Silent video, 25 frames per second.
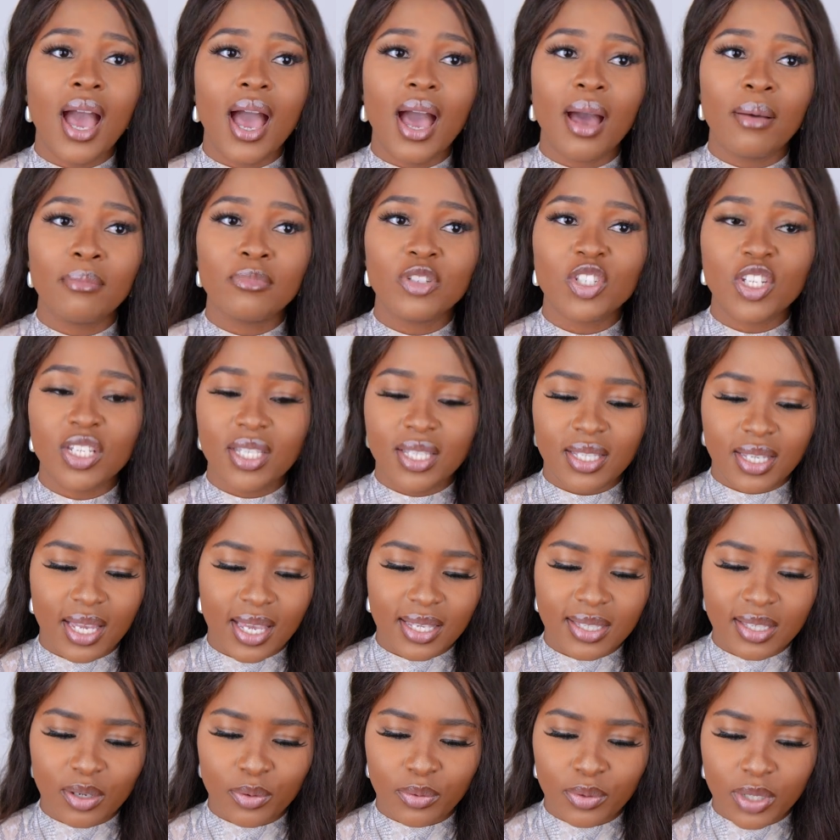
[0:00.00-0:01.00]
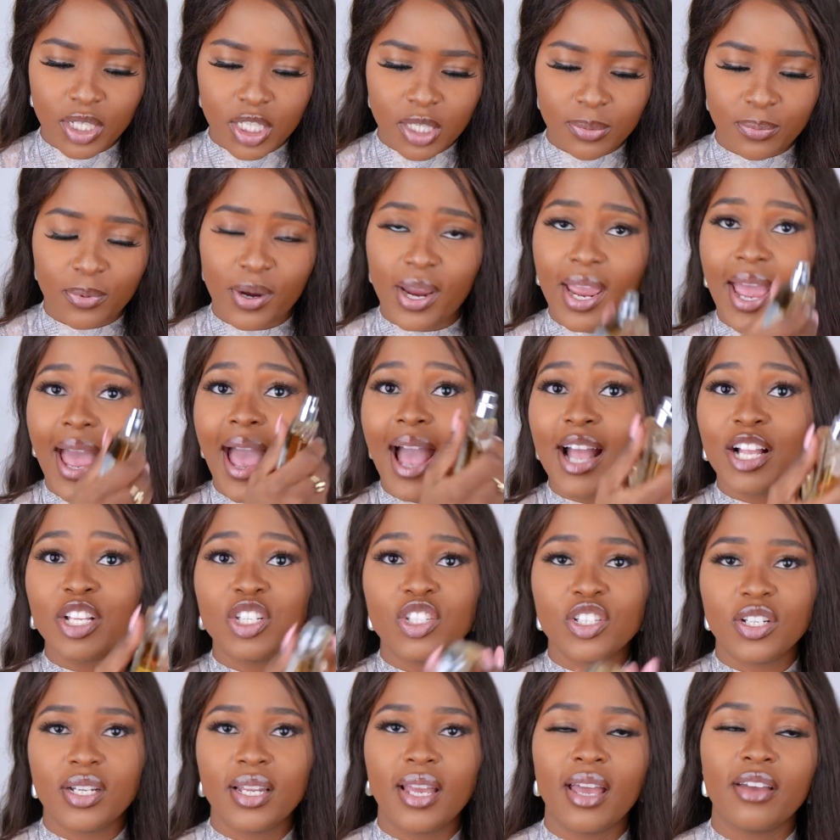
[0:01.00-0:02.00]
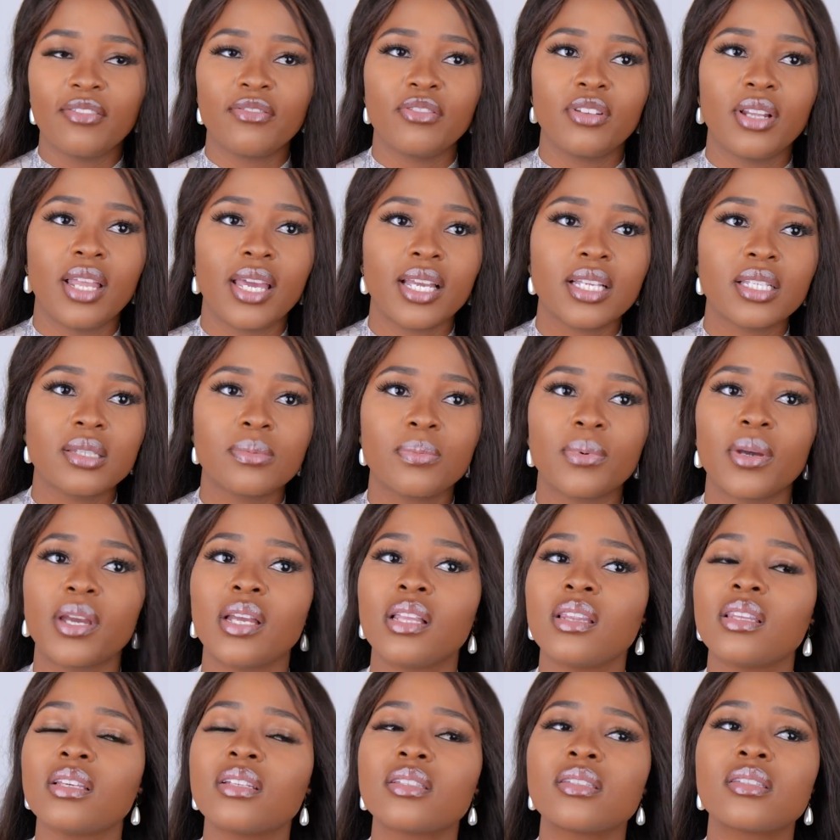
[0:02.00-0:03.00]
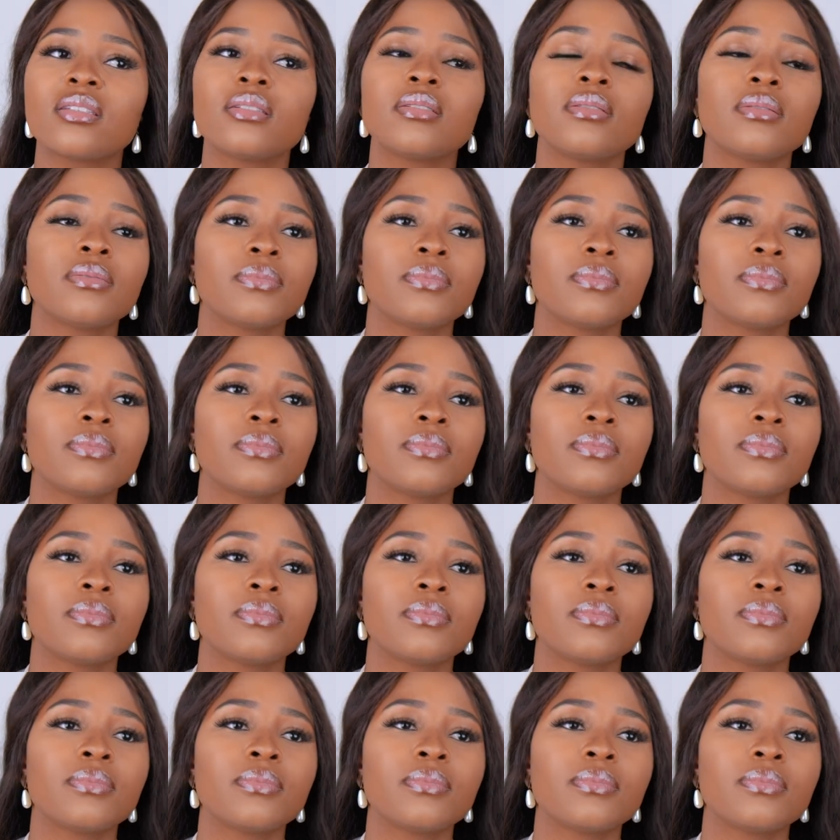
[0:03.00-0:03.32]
um just as a respray. Actually, I feel like spraying this